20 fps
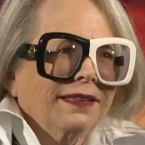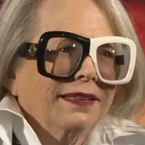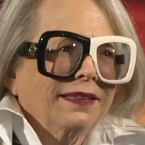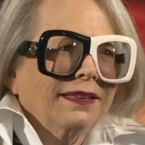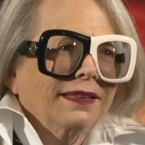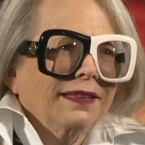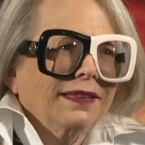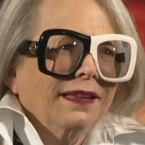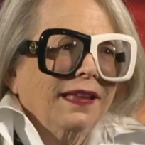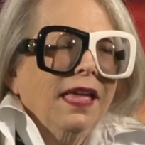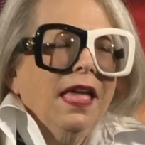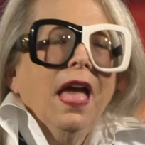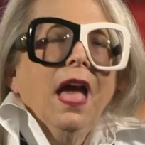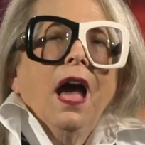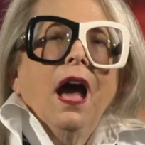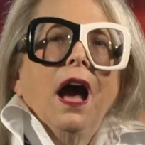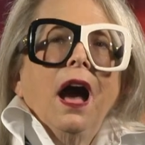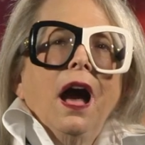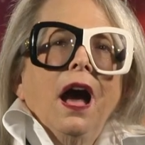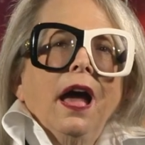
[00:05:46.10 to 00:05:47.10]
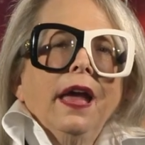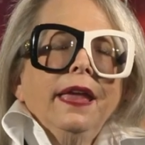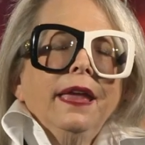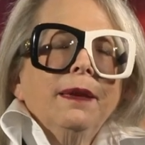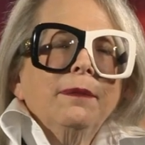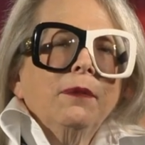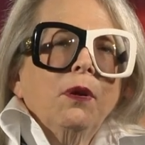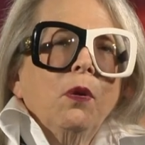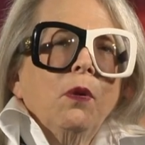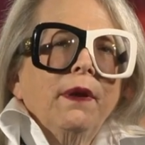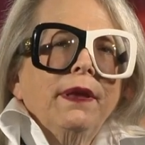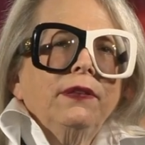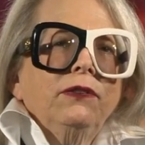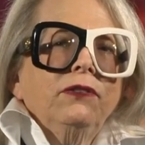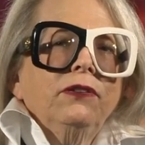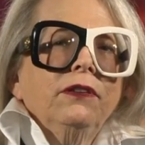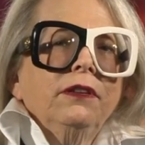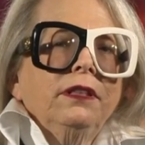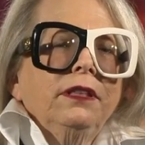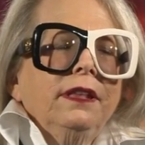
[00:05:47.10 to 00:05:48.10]
for them? I am going
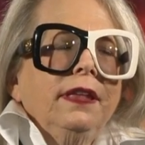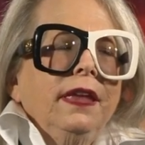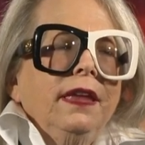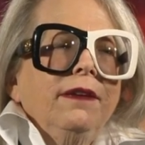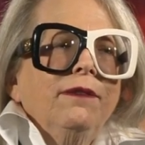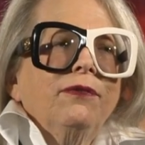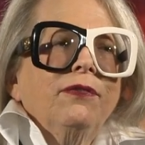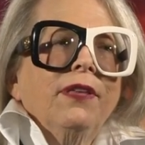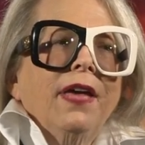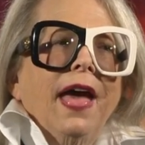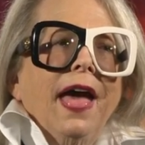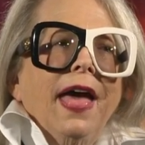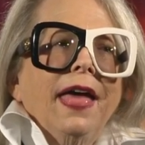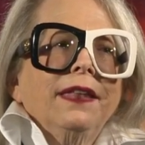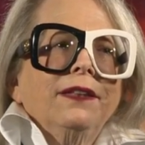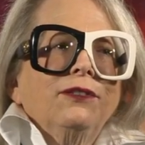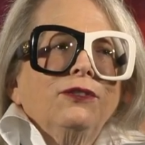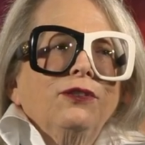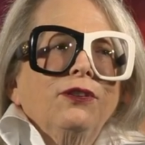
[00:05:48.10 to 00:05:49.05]
to leave that